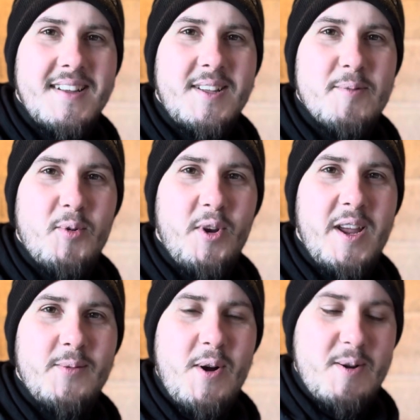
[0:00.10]
Good
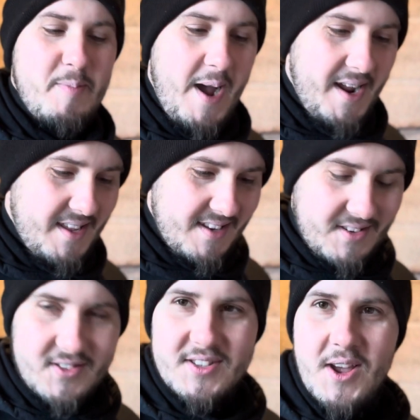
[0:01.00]
morning, welcome back.
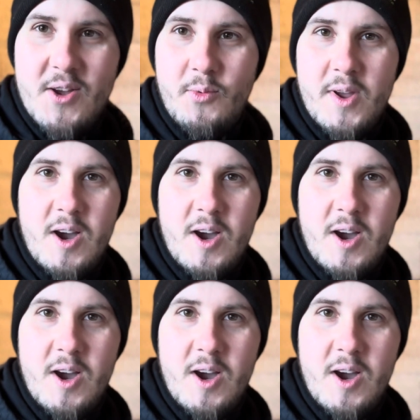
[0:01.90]
So we